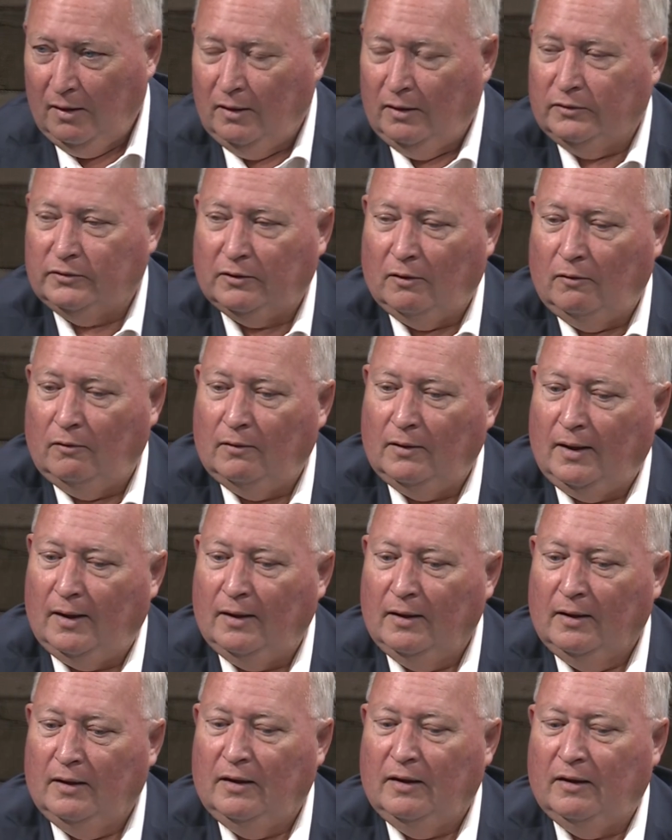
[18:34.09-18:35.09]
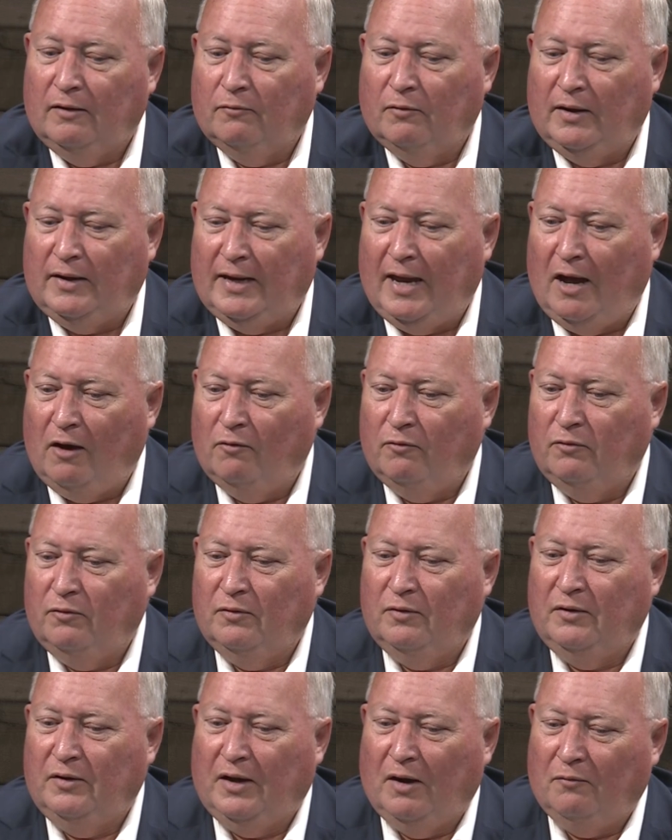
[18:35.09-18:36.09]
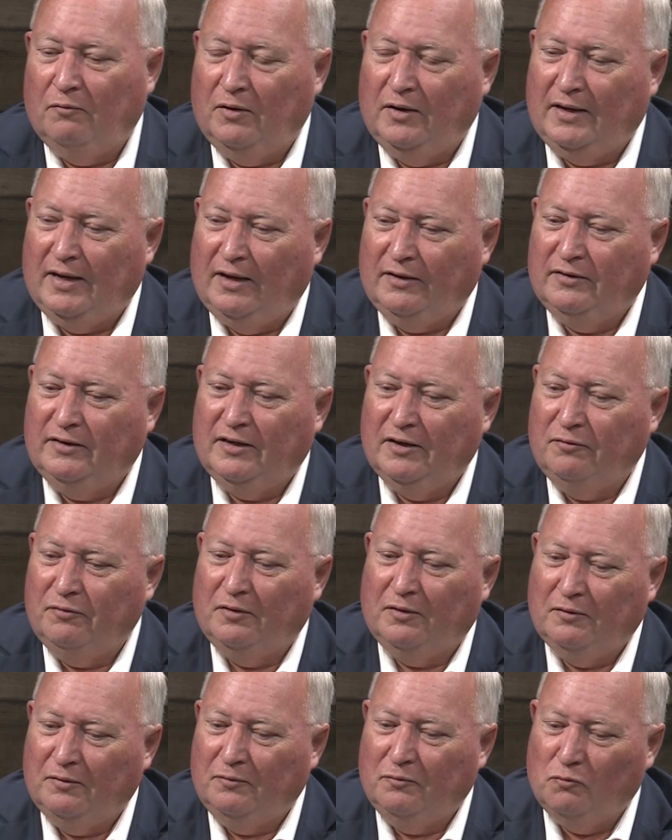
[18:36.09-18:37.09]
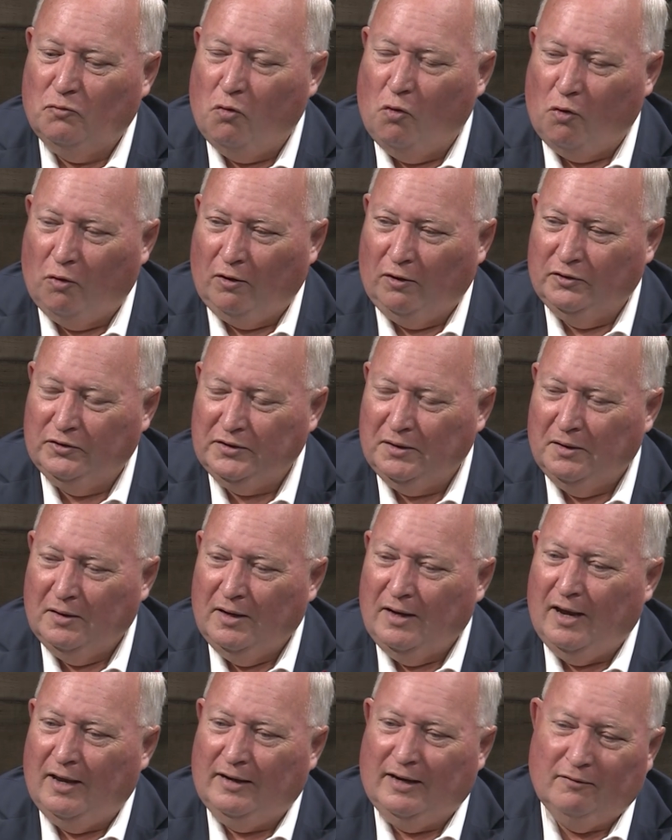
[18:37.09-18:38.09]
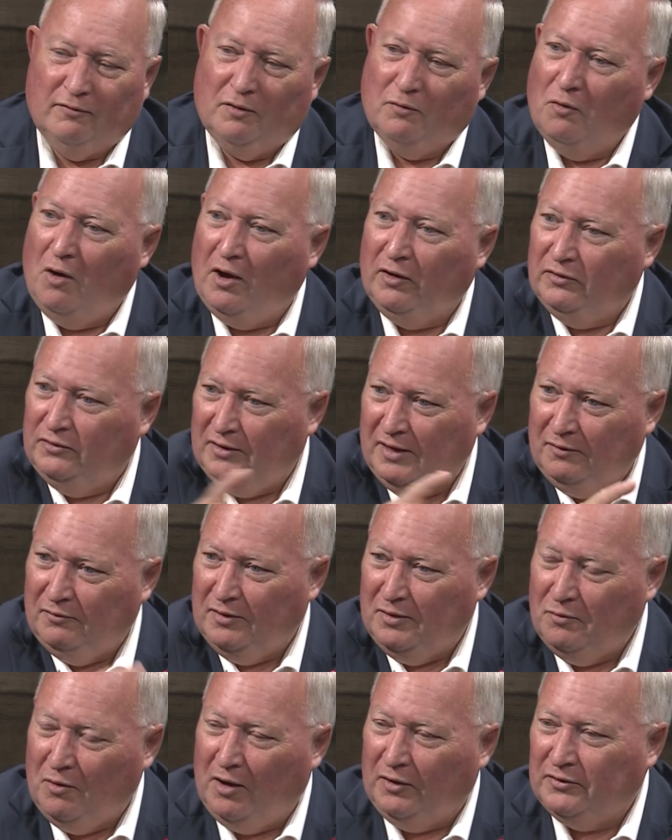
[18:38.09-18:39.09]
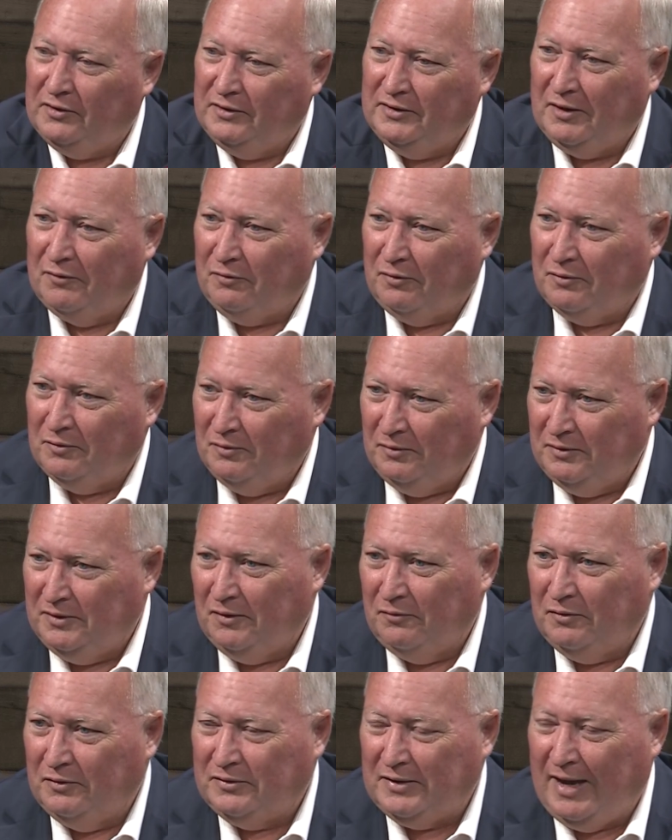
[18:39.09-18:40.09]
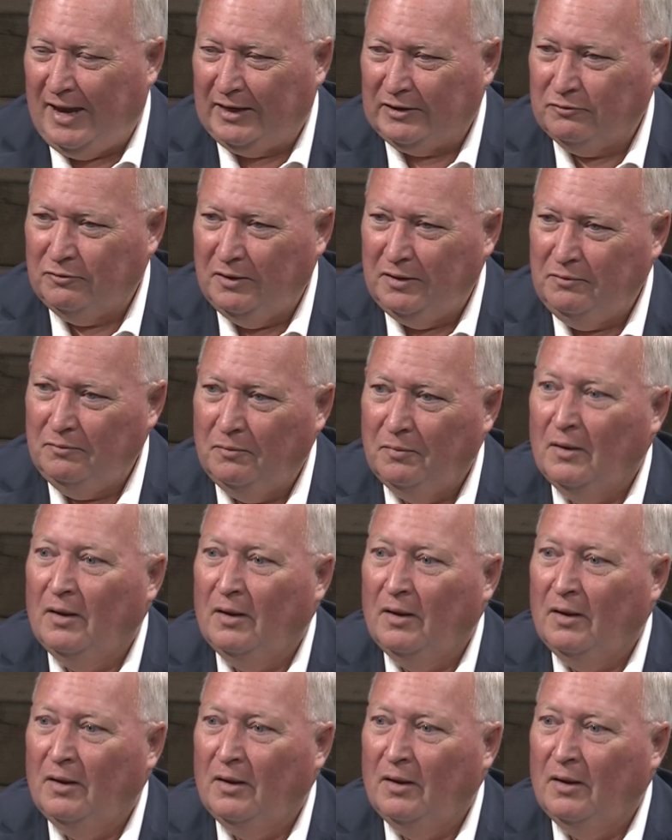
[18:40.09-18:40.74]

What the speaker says: So right now we got different wards, and everyone's a different tax rate.